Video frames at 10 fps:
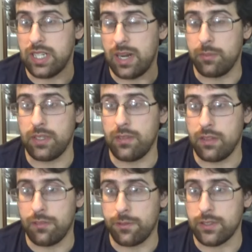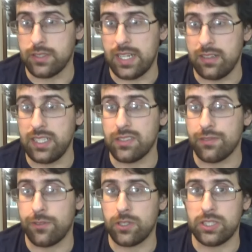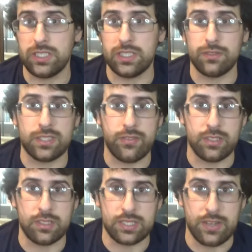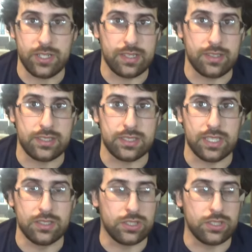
and I believe the first at least the first season of Seven Seven Deadly Sins.